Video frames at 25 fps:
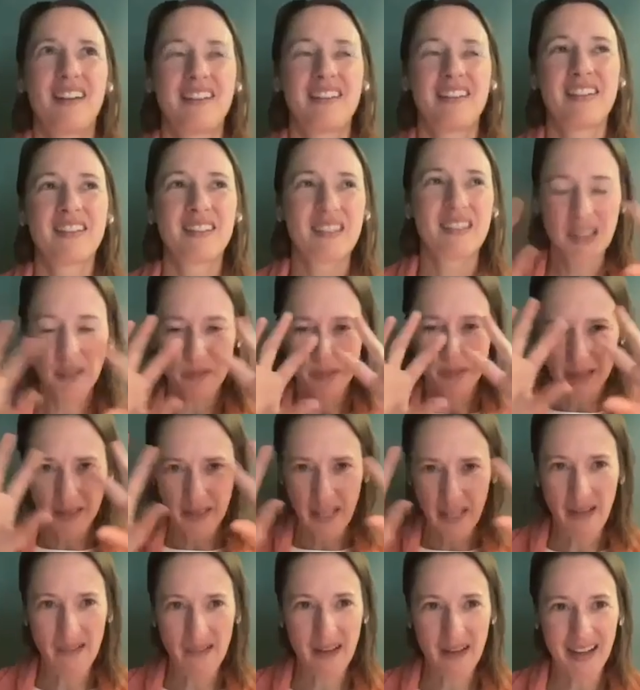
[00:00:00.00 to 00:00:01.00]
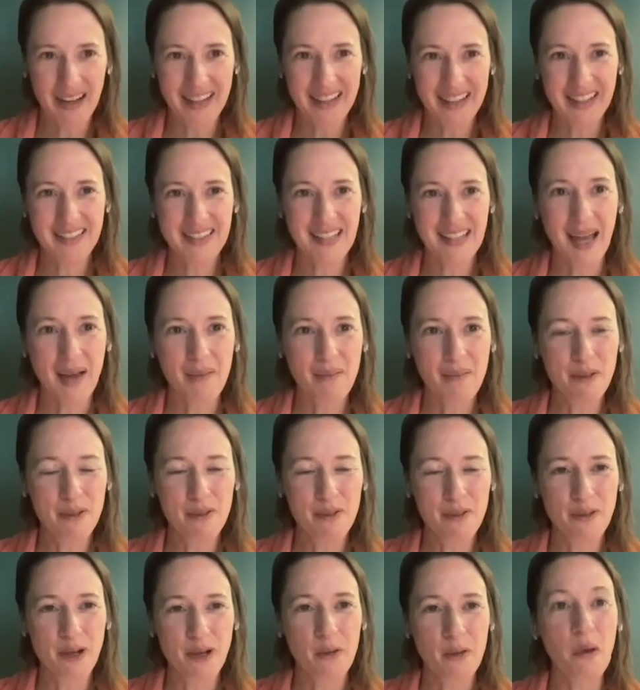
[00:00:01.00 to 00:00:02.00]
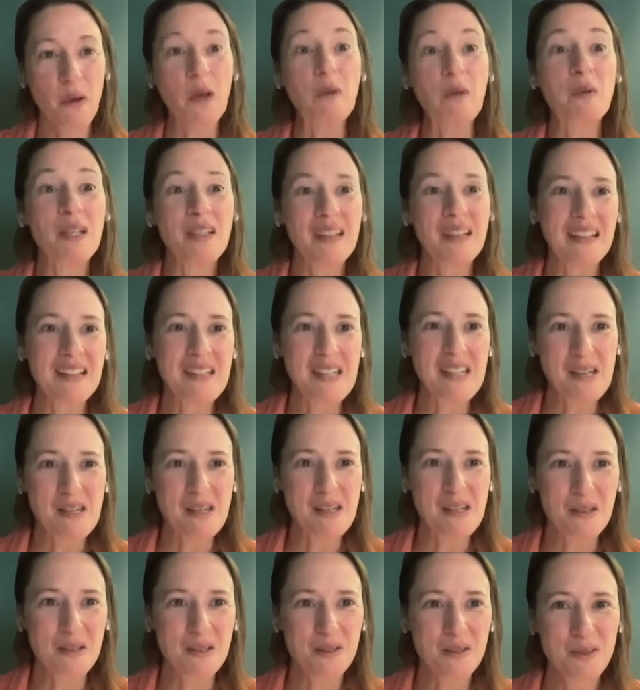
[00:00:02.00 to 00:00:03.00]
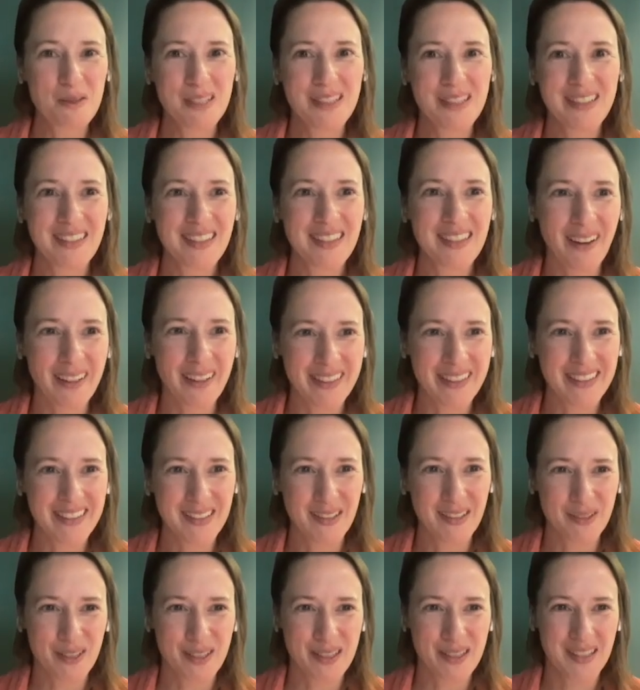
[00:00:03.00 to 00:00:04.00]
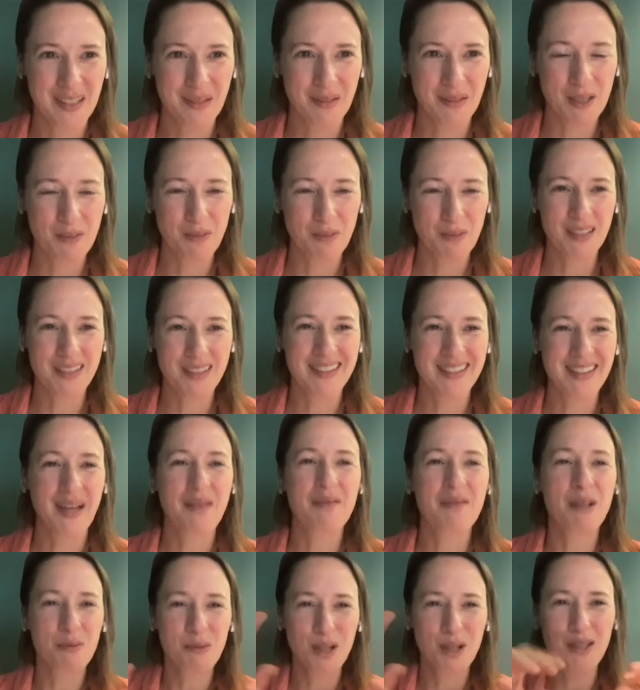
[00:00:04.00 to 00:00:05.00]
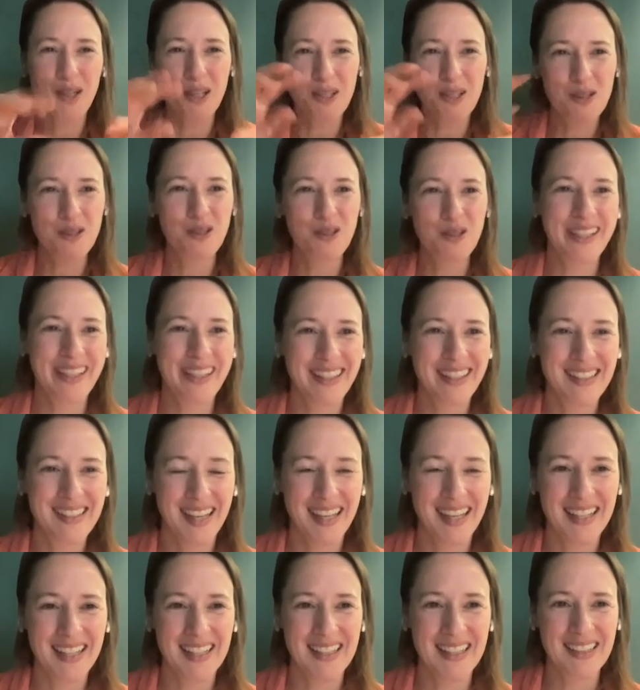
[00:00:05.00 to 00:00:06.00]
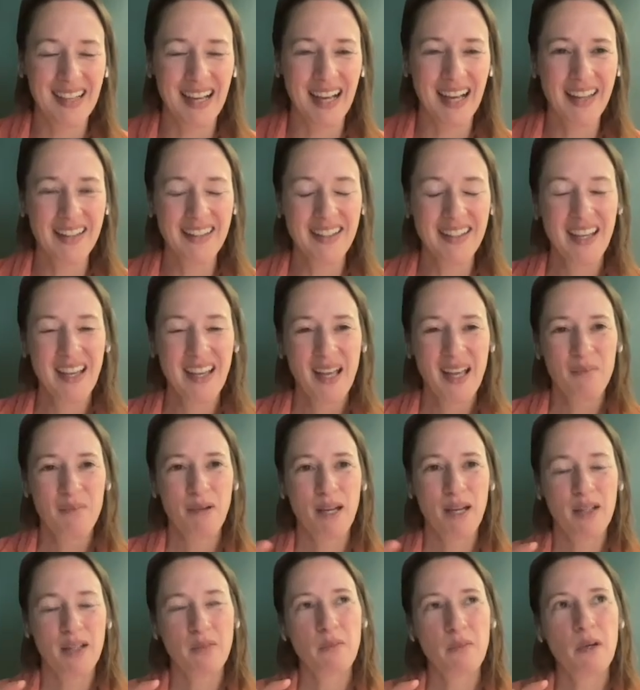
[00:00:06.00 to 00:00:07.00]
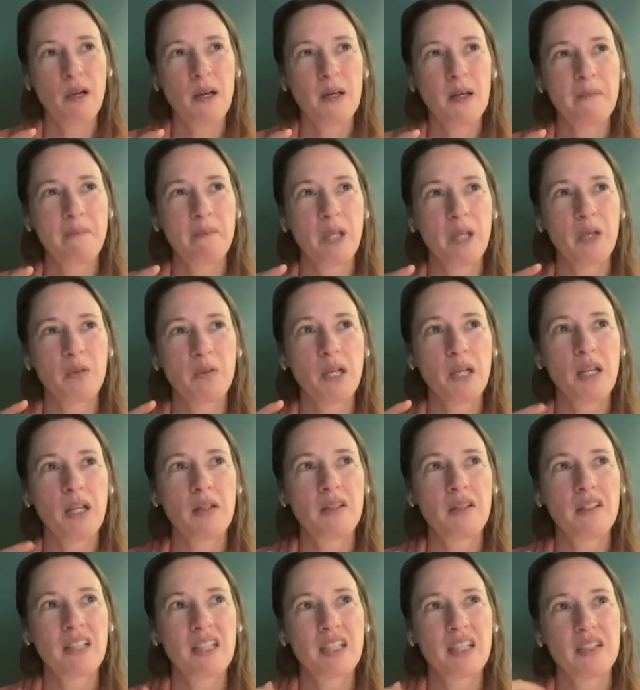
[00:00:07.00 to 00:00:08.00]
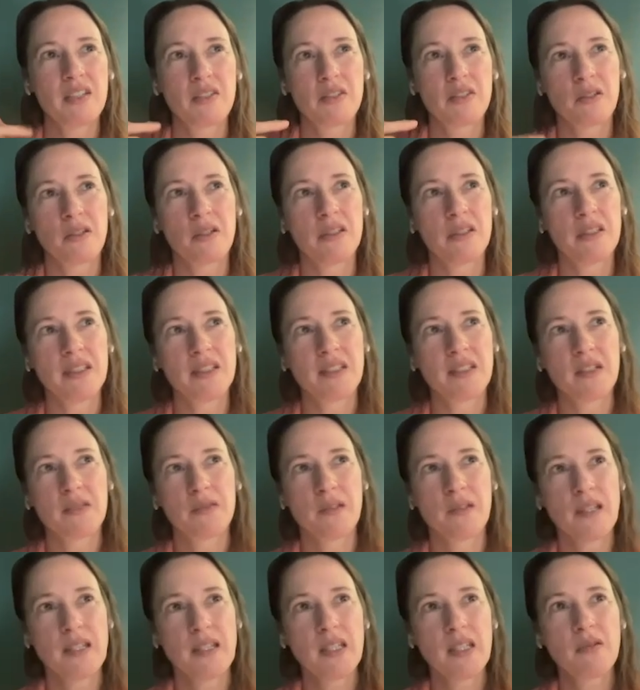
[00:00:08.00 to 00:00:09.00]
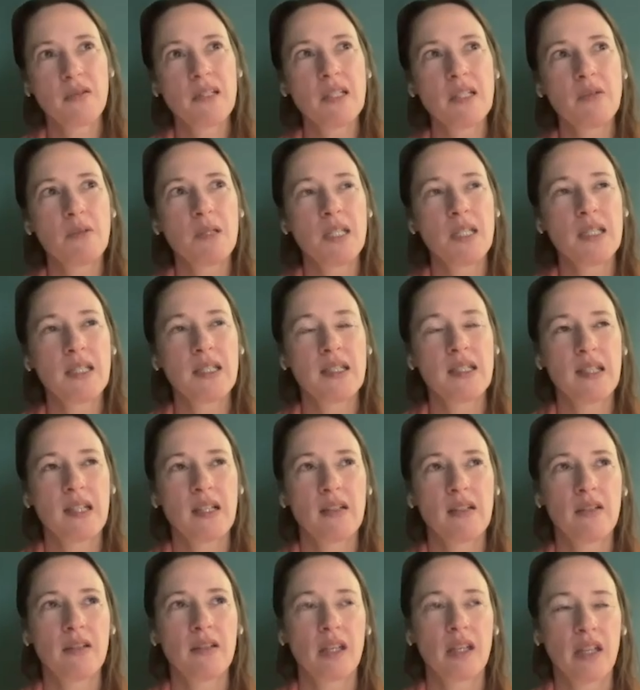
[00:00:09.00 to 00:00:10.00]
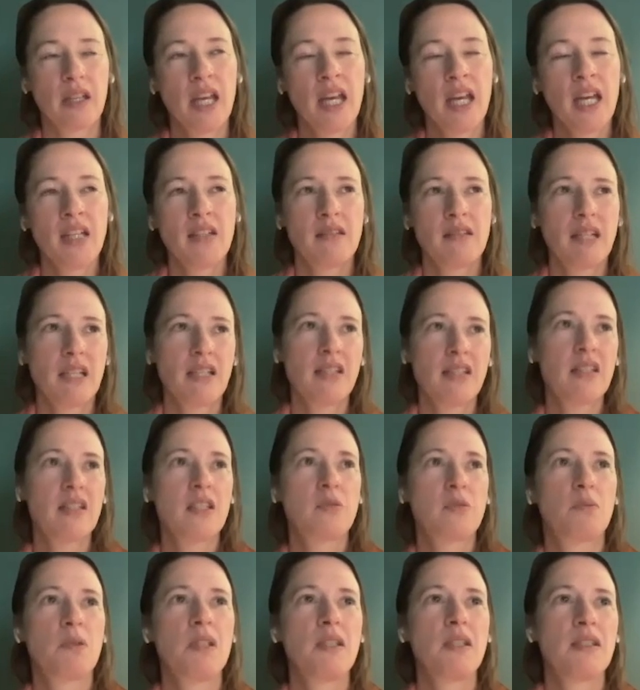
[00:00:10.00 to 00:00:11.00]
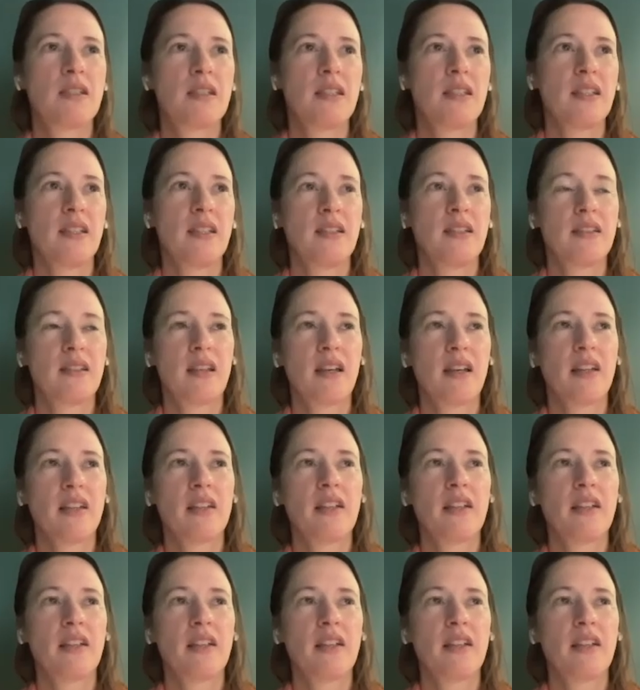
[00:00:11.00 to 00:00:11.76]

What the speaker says: this was our example for what we need to do with all these different seaweed species. I mean, we're not doing exactly that, but we are looking into all these different seaweed species and looking, does the species,